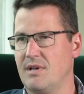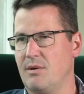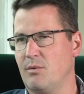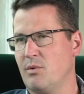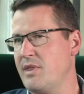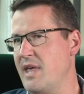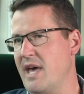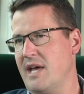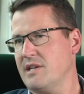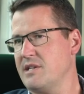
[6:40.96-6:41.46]
Uh,
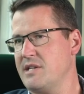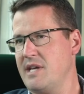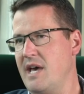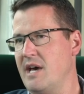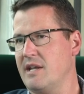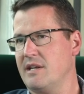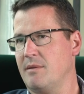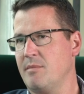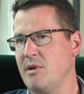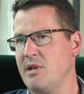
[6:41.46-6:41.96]
without a
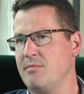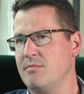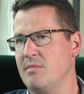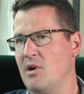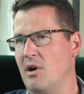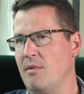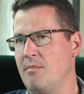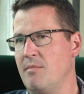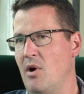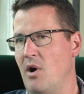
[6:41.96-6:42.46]
doubt. I mean,
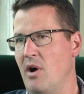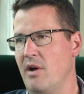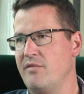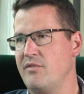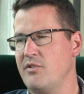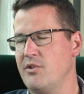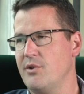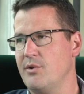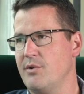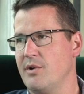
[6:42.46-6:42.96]
my, my
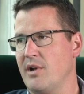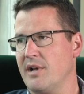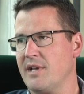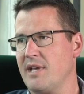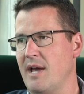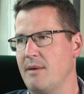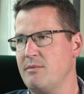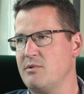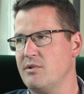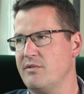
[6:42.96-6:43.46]
view, and I
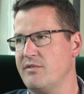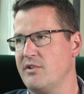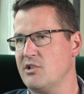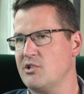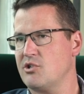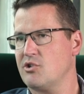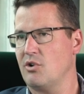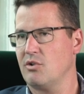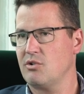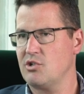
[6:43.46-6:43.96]
came to a very
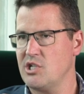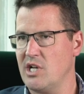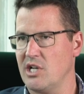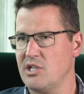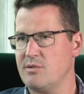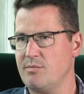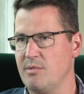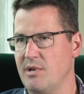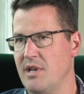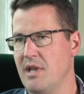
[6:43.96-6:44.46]
strong
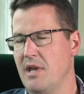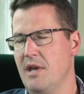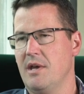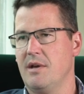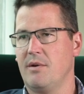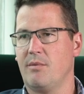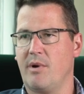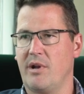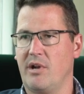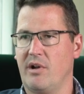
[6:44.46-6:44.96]
judgment
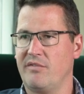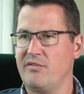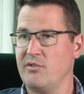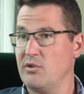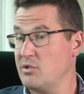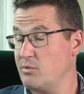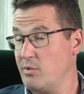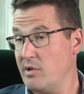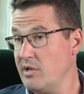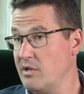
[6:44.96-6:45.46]
when I
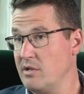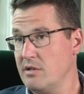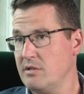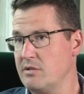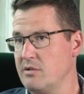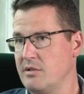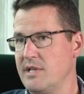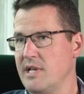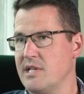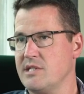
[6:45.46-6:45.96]
first went in in
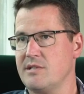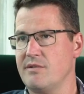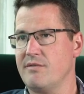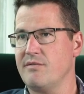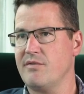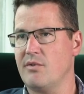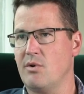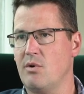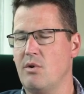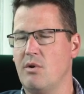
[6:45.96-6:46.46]

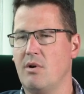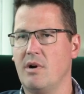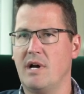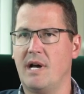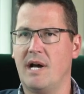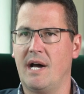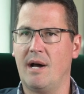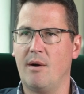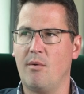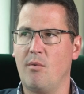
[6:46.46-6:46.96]
2004,
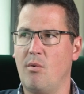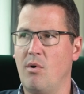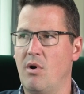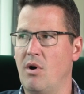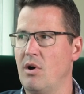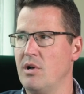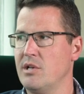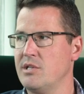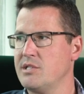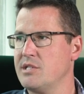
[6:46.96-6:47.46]
uh,
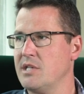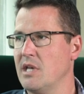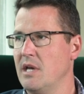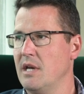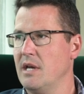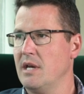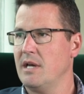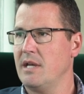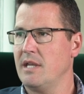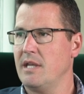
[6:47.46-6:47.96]
was
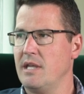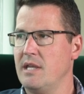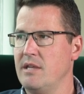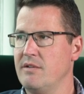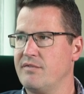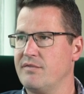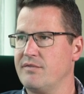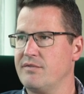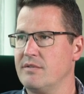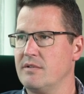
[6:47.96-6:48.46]

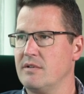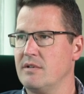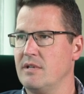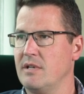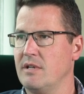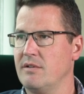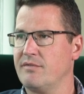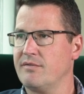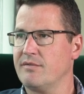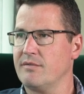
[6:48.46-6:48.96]
if
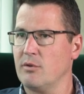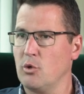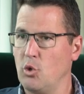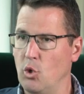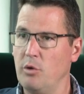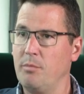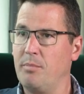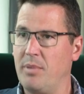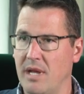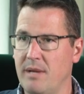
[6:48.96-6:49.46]
if
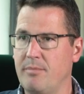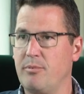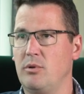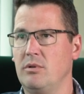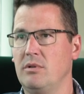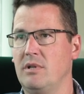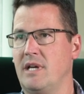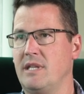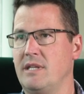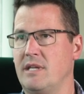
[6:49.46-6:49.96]
good
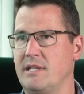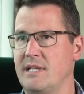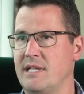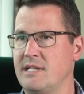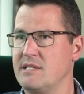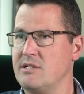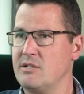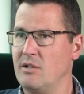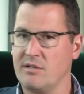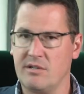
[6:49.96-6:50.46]
people, and
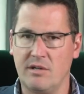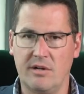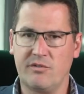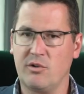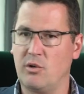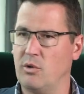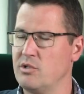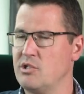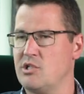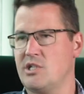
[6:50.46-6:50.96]
that's not, of
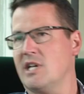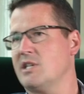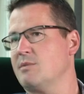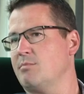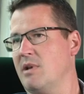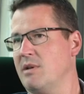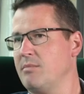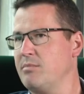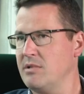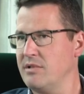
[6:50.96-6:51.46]
course,
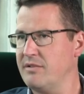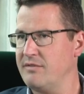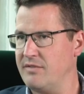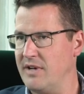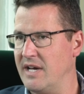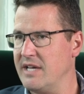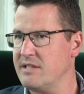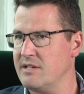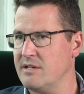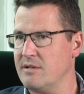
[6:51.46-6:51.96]
just people of
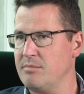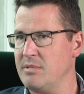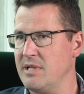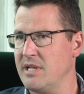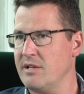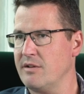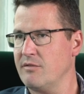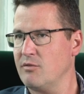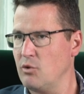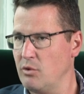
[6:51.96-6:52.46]
faith, there are
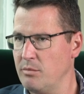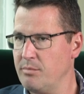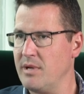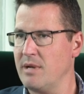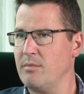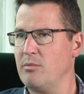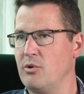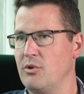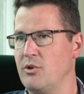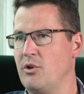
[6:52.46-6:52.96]
plenty of good
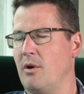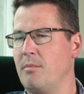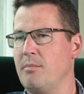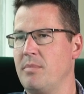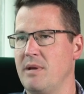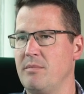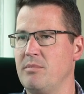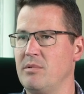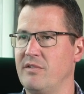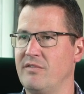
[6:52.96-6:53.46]
people who are not
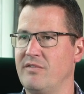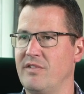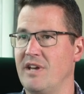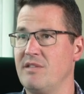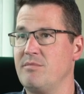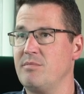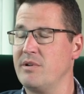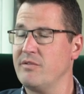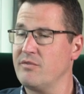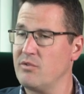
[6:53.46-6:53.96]
people of
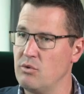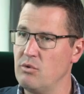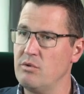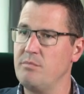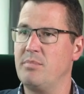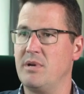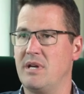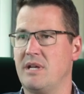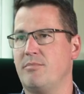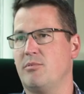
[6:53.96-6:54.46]
faith, but if
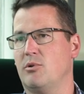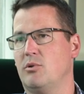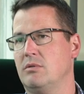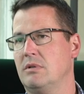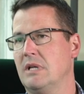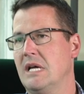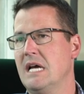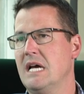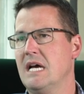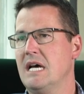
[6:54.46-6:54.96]
good people